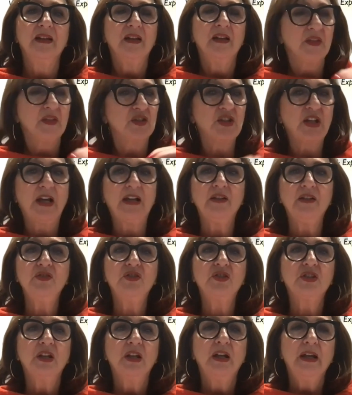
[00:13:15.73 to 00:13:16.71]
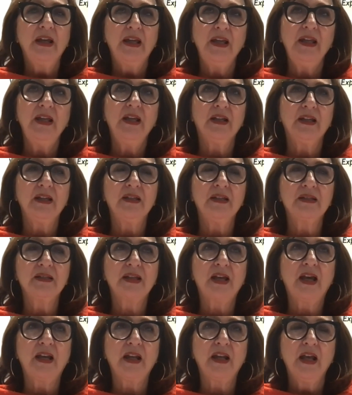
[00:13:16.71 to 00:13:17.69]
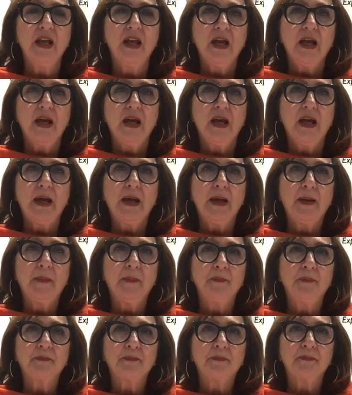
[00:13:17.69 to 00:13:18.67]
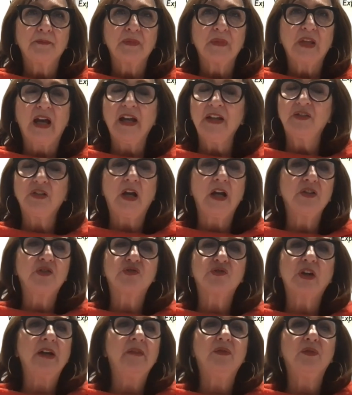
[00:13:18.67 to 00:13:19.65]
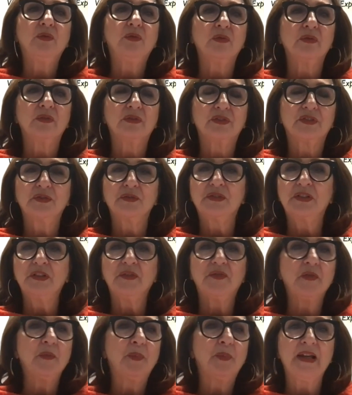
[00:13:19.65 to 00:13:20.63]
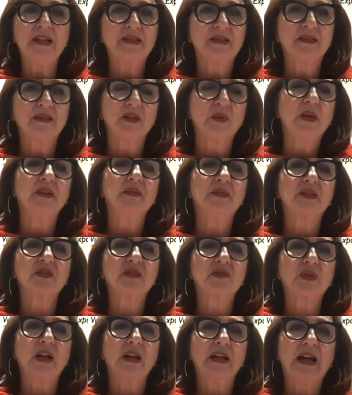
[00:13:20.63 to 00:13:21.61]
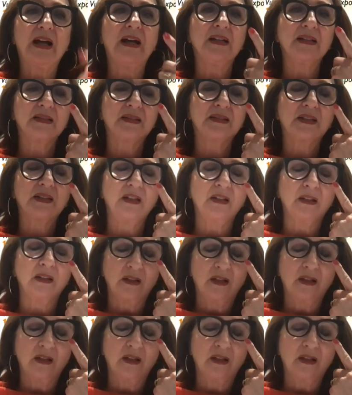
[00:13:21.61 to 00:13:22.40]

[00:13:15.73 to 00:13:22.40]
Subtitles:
The challenge here is that I traveled to different places around Australia asking